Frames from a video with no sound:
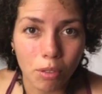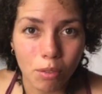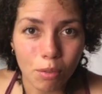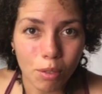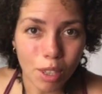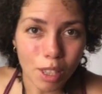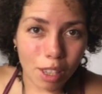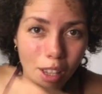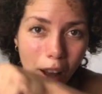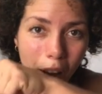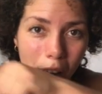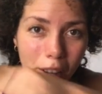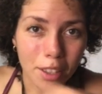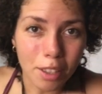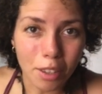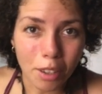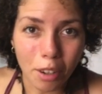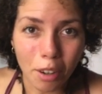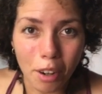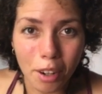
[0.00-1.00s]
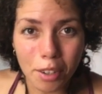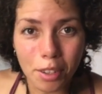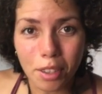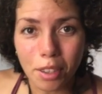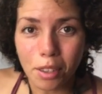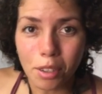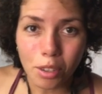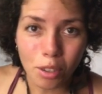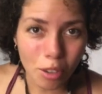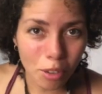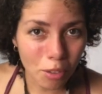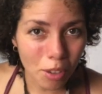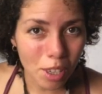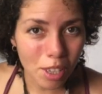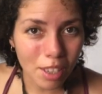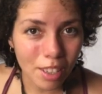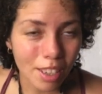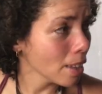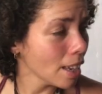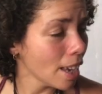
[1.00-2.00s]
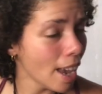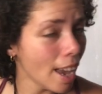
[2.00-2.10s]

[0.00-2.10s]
slides across the surface.